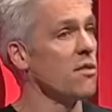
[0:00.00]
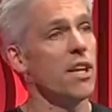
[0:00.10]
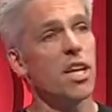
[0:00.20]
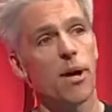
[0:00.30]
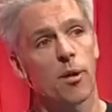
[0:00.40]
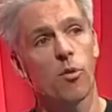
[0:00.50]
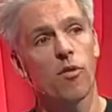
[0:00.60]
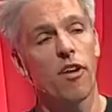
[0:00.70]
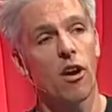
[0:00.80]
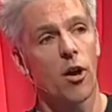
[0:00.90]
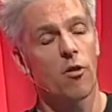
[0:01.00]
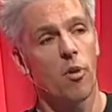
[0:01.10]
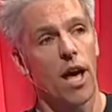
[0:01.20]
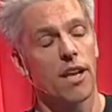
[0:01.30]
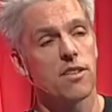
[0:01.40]
So think about a portfolio
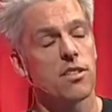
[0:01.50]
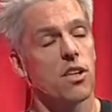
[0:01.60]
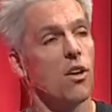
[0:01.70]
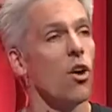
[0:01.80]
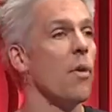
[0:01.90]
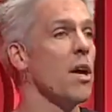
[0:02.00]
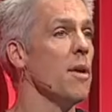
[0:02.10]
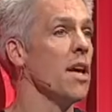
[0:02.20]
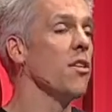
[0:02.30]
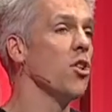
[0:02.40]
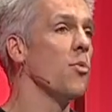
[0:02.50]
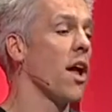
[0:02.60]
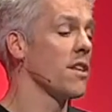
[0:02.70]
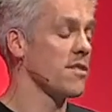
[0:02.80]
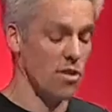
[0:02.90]
of brands, or maybe new
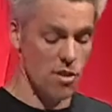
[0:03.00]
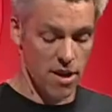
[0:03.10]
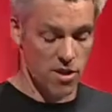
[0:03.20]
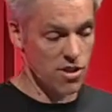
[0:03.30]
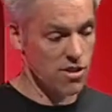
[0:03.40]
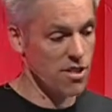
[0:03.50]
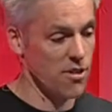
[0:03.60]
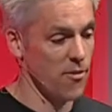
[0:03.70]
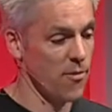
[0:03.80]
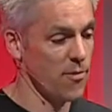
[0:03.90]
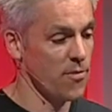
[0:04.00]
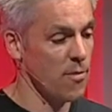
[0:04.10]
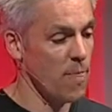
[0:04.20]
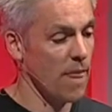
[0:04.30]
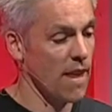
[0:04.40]
brands for new ventures.
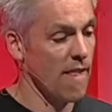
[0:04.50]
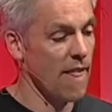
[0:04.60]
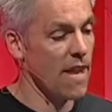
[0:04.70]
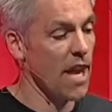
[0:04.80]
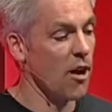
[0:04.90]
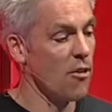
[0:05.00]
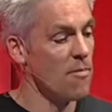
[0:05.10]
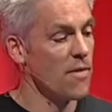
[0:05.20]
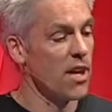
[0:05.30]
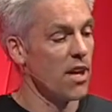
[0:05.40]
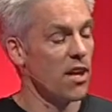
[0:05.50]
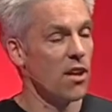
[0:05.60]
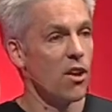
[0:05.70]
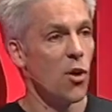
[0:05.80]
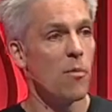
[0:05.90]
Now,
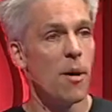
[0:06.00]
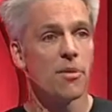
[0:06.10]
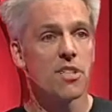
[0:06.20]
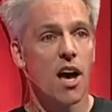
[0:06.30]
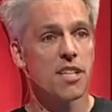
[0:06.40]
who remembers